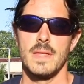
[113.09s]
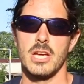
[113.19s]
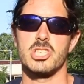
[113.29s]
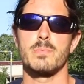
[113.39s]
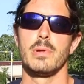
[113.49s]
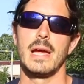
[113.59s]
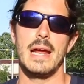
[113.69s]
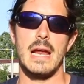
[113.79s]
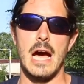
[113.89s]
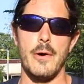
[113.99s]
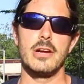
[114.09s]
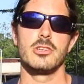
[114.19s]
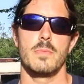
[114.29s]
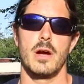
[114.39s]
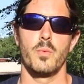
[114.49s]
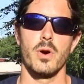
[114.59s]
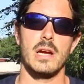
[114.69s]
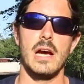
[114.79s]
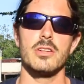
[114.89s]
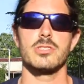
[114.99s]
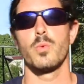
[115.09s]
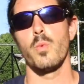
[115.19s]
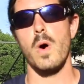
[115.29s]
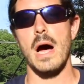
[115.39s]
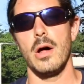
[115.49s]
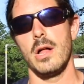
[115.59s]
explain how I do my workouts while